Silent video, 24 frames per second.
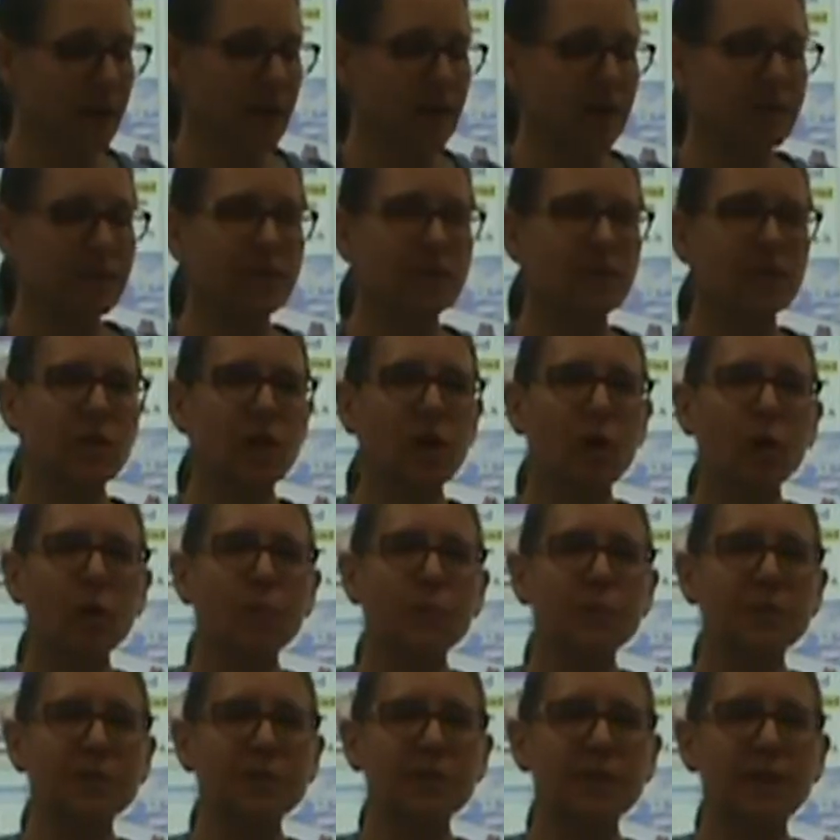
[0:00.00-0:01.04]

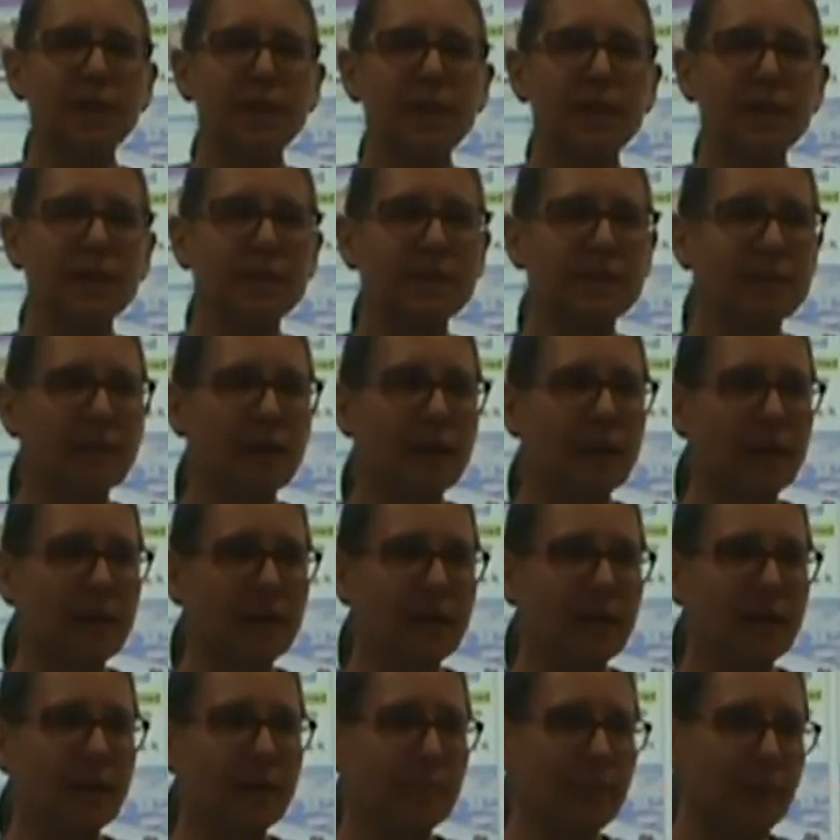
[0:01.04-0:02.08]
Slopes
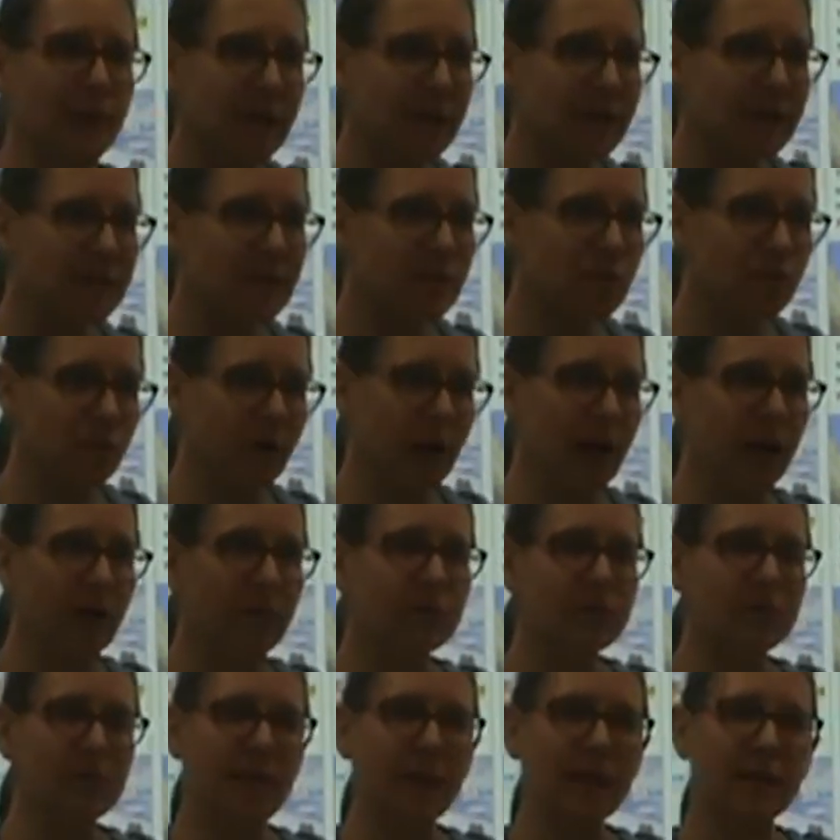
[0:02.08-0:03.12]
means
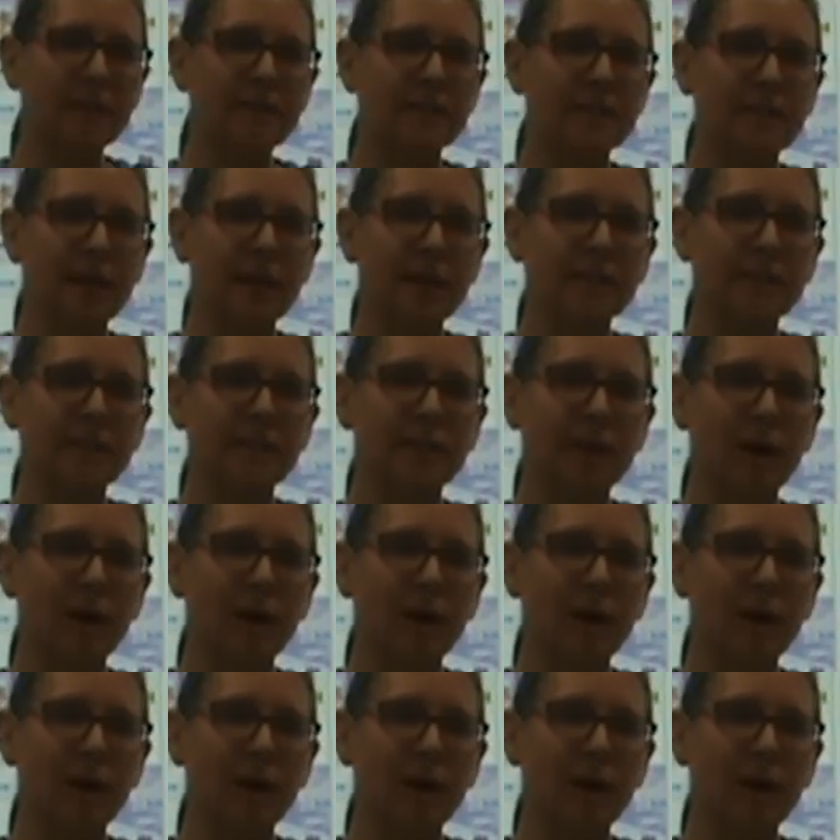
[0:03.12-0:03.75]
ground that is slanting